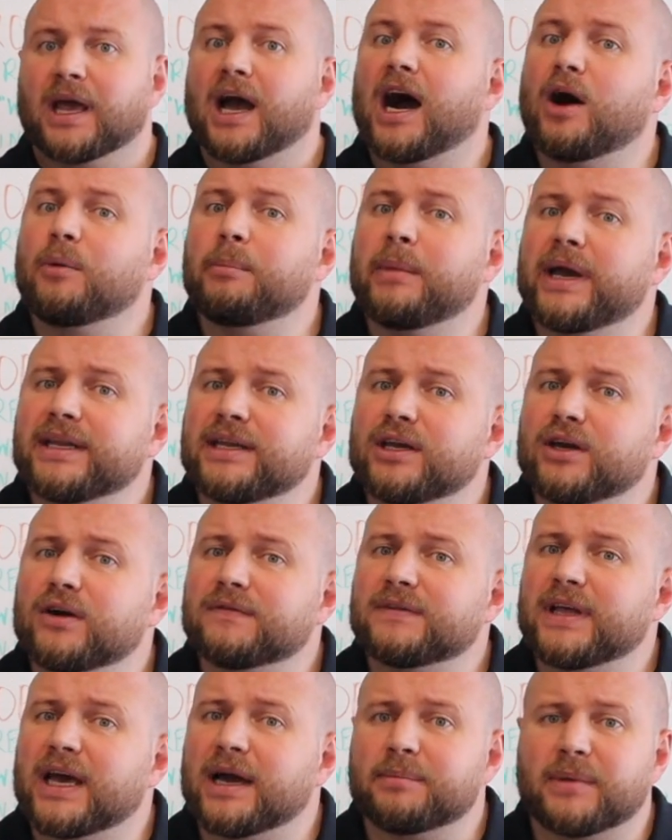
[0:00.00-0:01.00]
How many
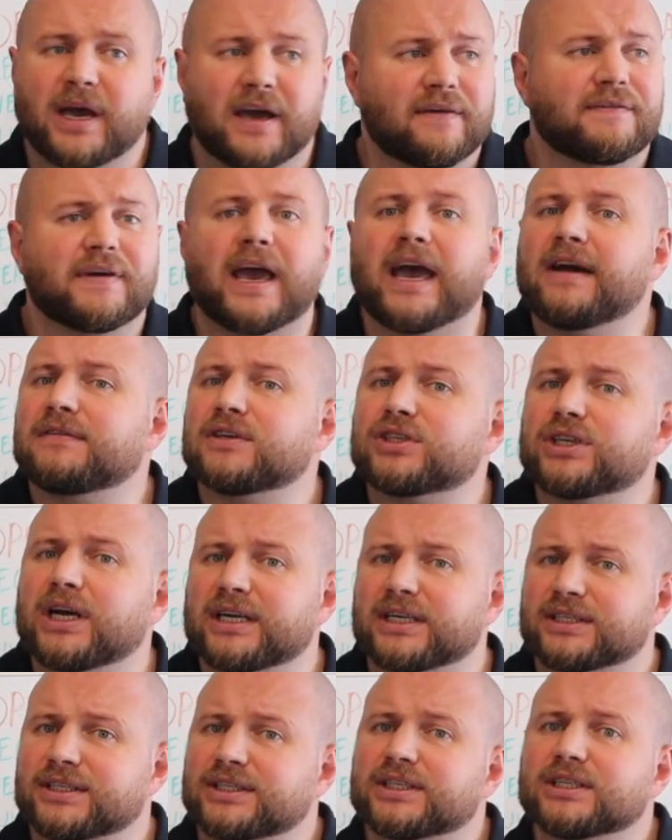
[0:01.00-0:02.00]
of them have ever
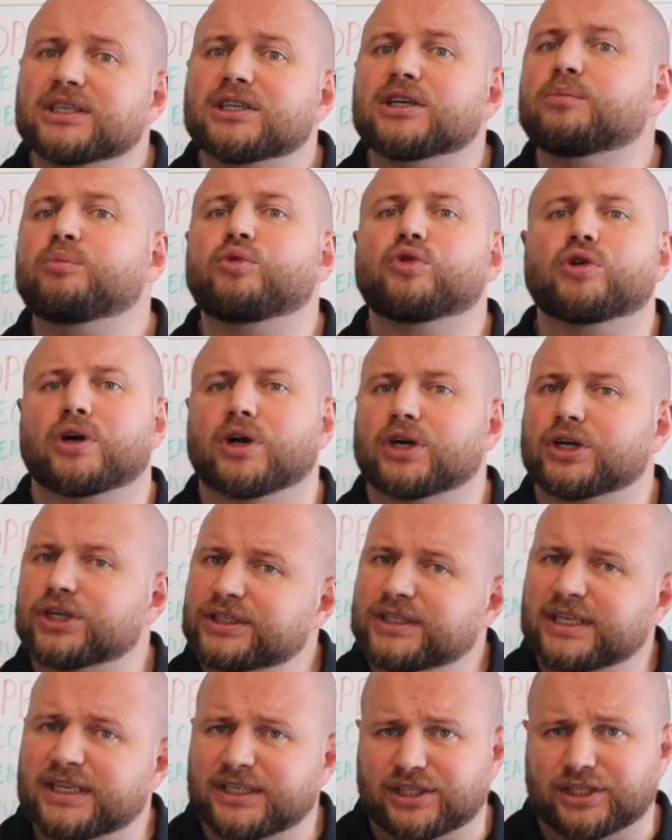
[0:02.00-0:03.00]
read a single book on
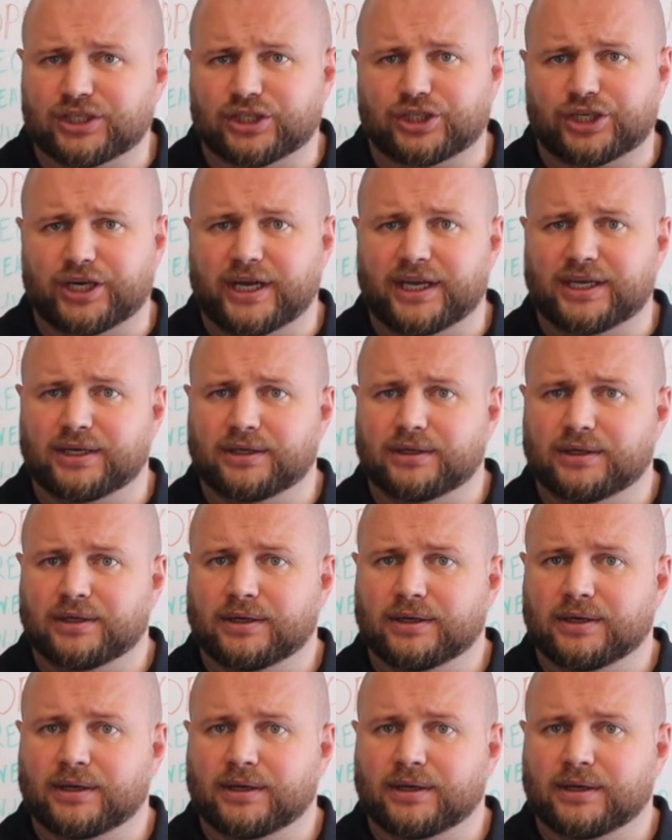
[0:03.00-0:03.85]
resistance training?